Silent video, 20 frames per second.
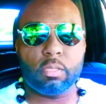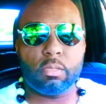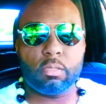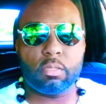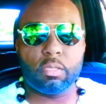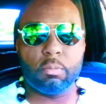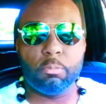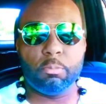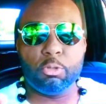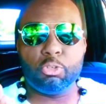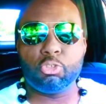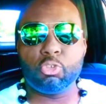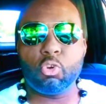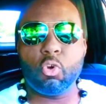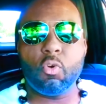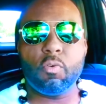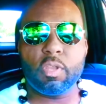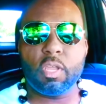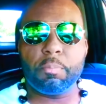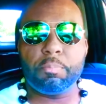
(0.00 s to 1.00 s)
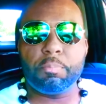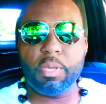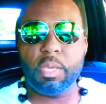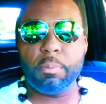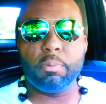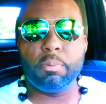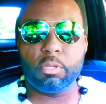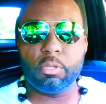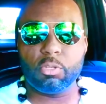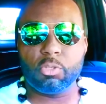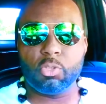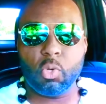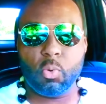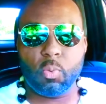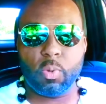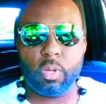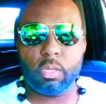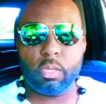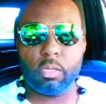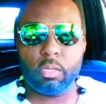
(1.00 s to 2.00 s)
the majority of people are
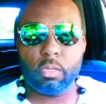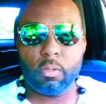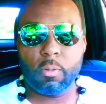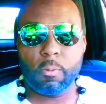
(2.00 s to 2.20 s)
doing,